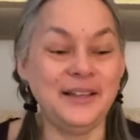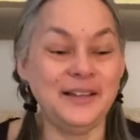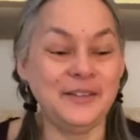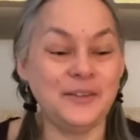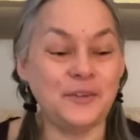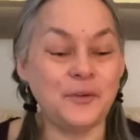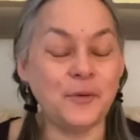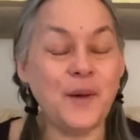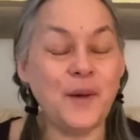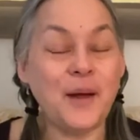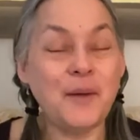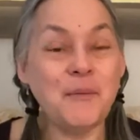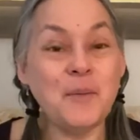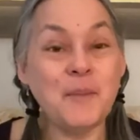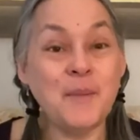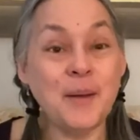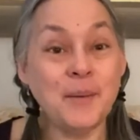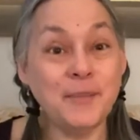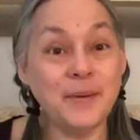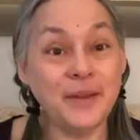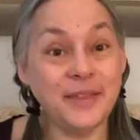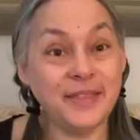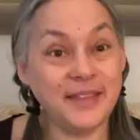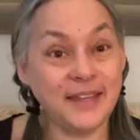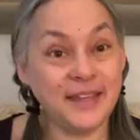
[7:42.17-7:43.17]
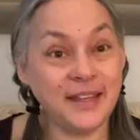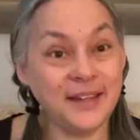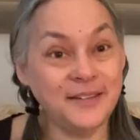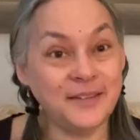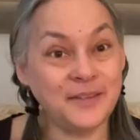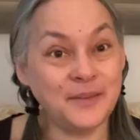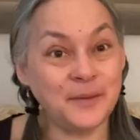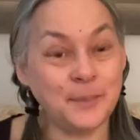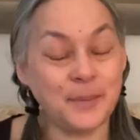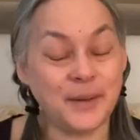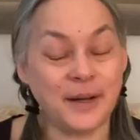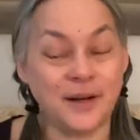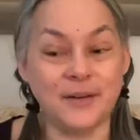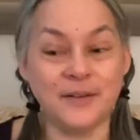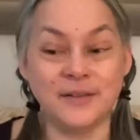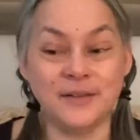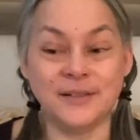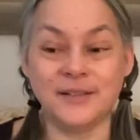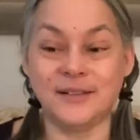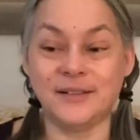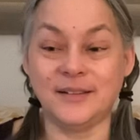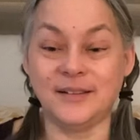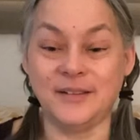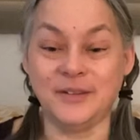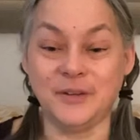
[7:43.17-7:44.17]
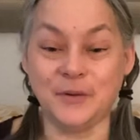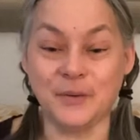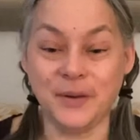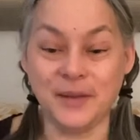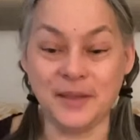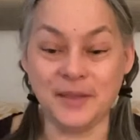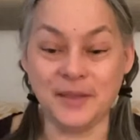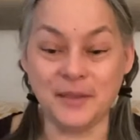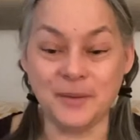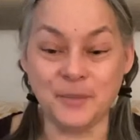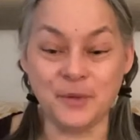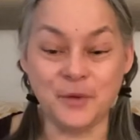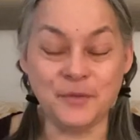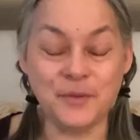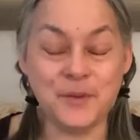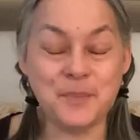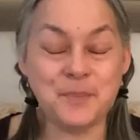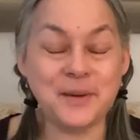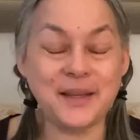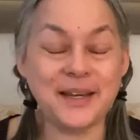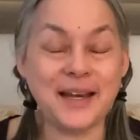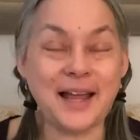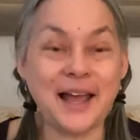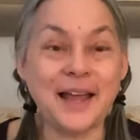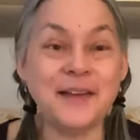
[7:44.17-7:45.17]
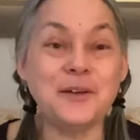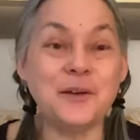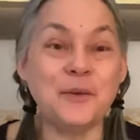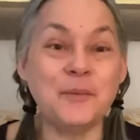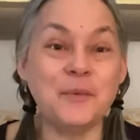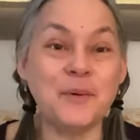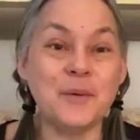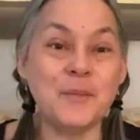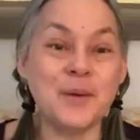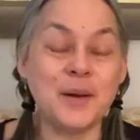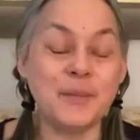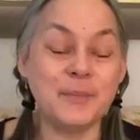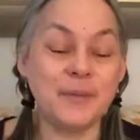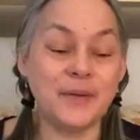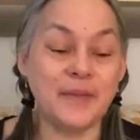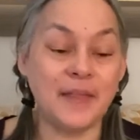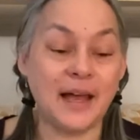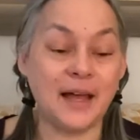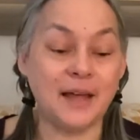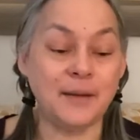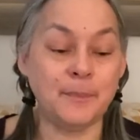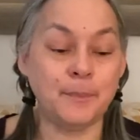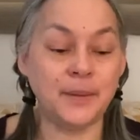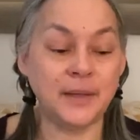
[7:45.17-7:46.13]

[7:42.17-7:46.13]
So I remember things about doing the movie, but I don't remember that.